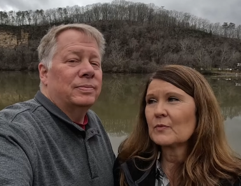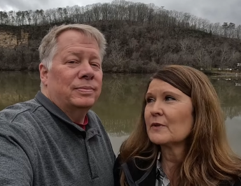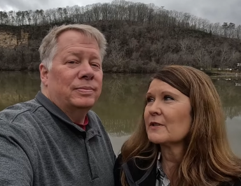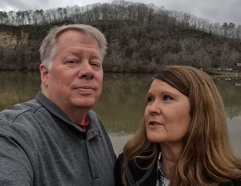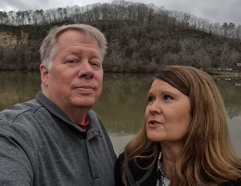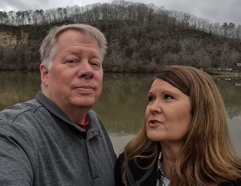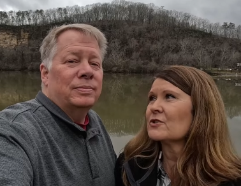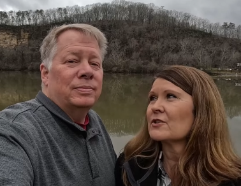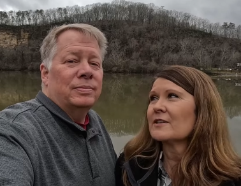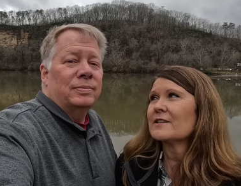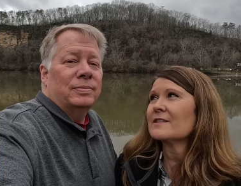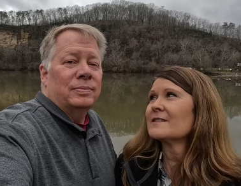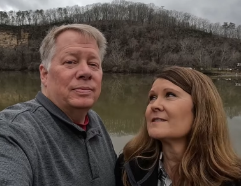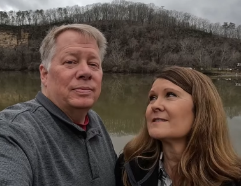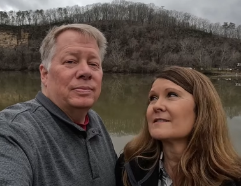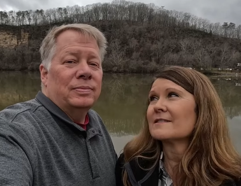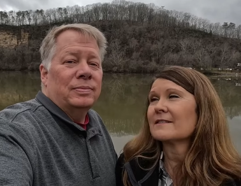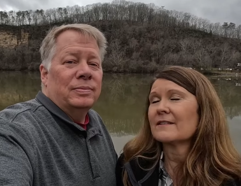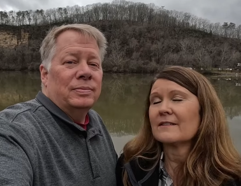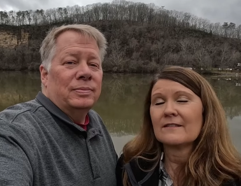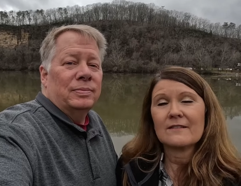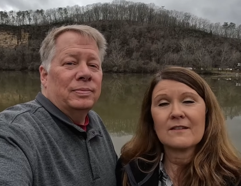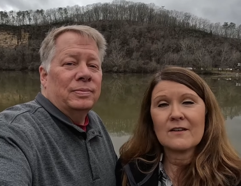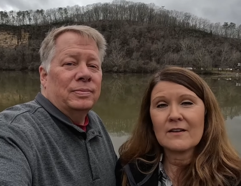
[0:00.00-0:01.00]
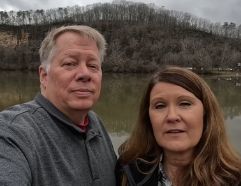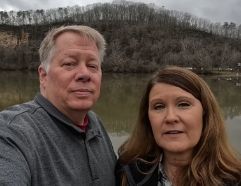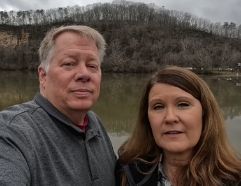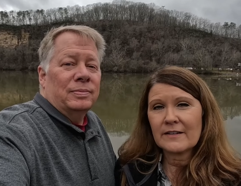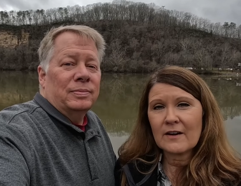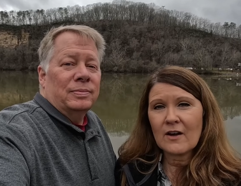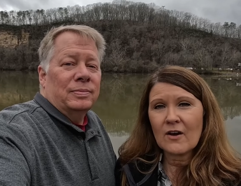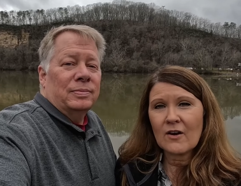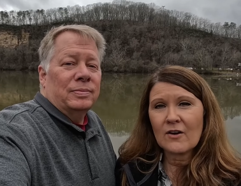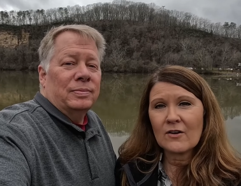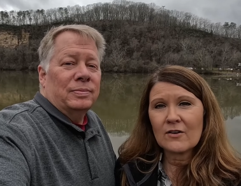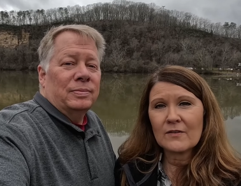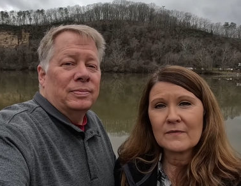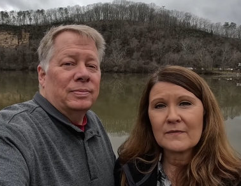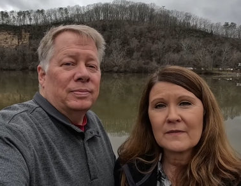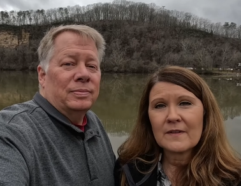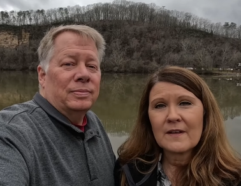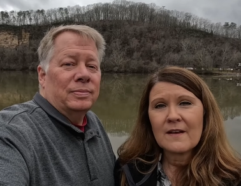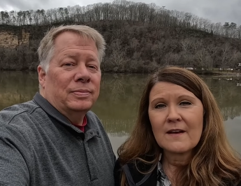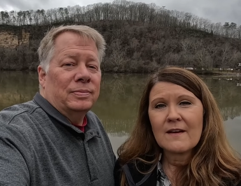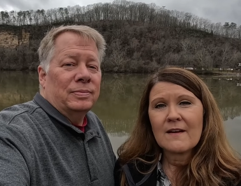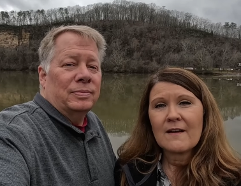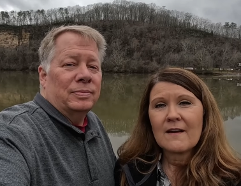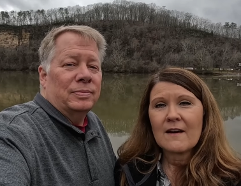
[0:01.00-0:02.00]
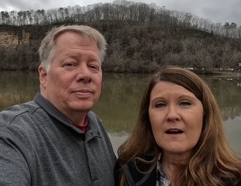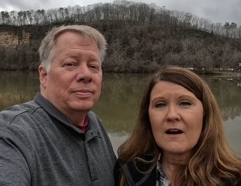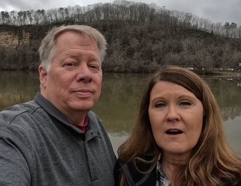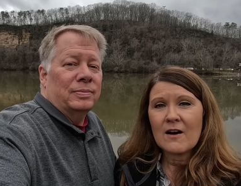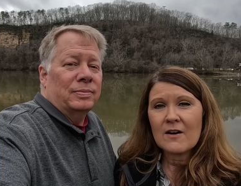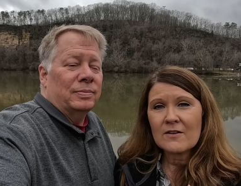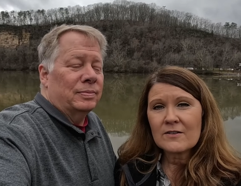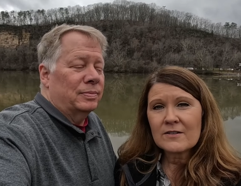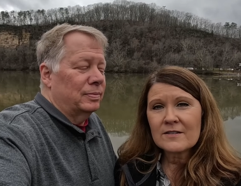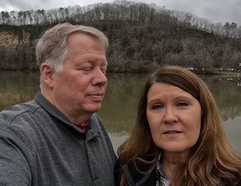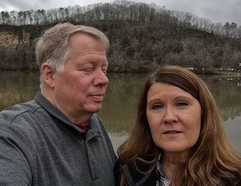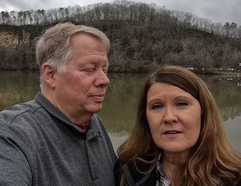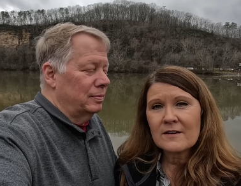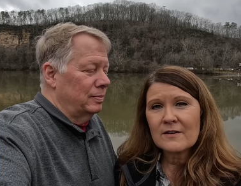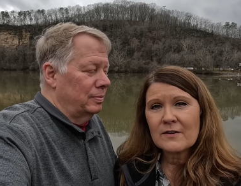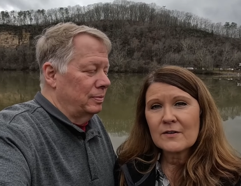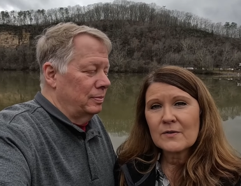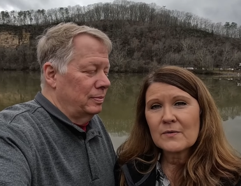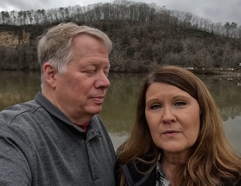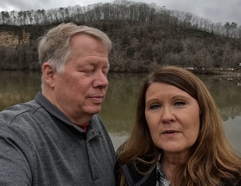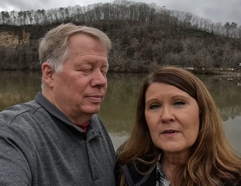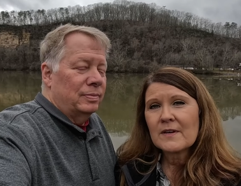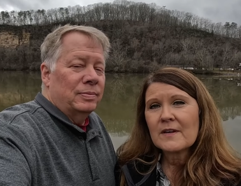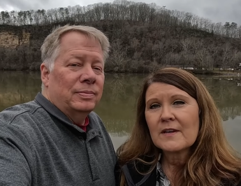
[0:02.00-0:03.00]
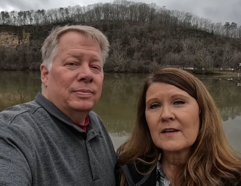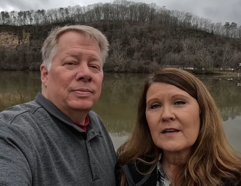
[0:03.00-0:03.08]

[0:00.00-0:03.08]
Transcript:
Speaker 1: which isn't a lot at all. Also,